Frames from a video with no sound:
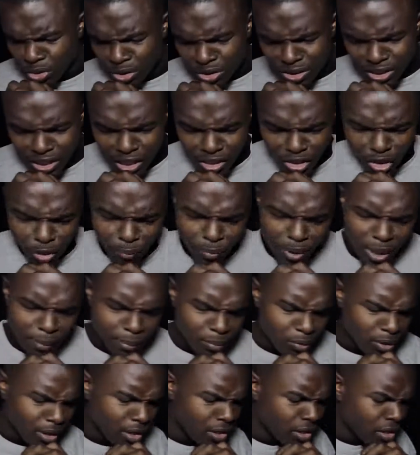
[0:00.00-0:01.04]
out. I was just
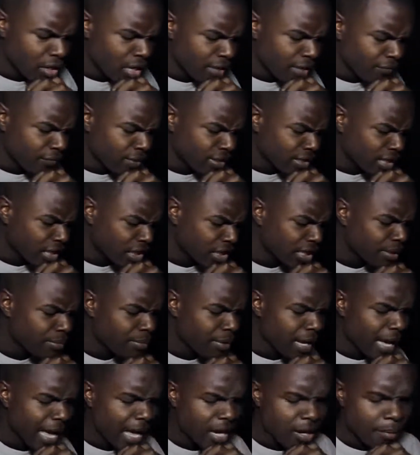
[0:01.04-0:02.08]
praying, you know,
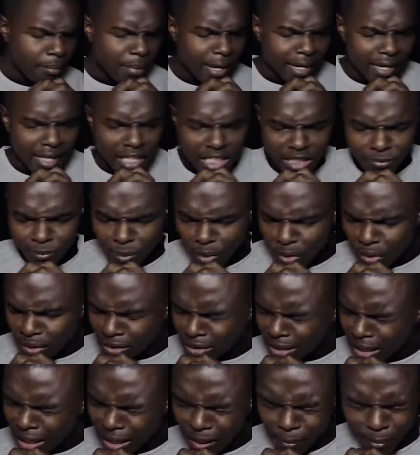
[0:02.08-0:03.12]
uh, not actually
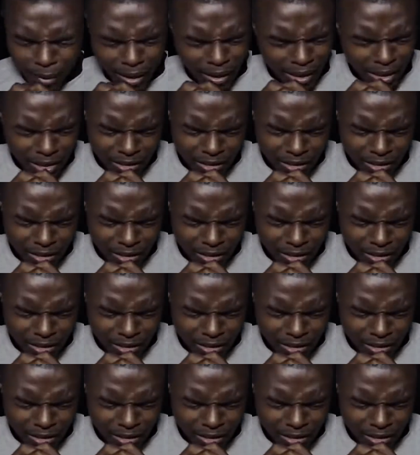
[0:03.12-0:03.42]
looking for a